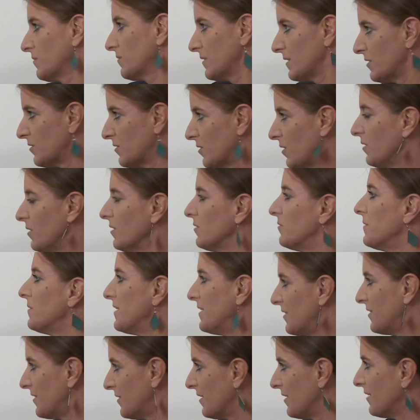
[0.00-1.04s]
We are all
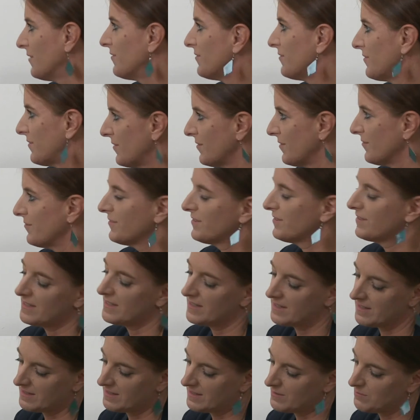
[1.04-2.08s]
aware of
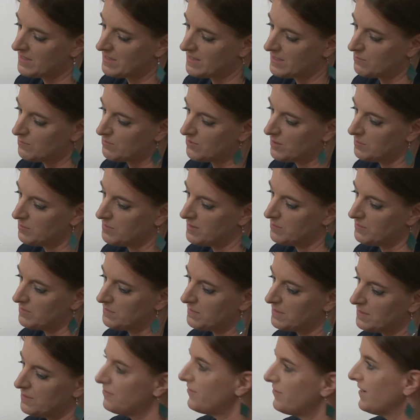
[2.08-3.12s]
the many problems
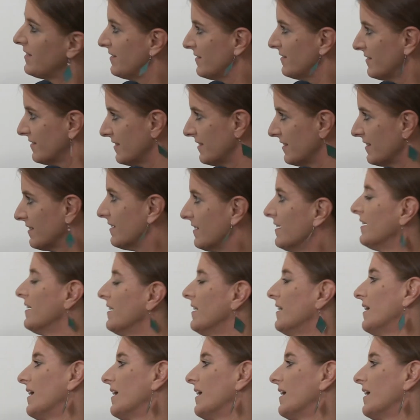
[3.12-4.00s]
we are facing: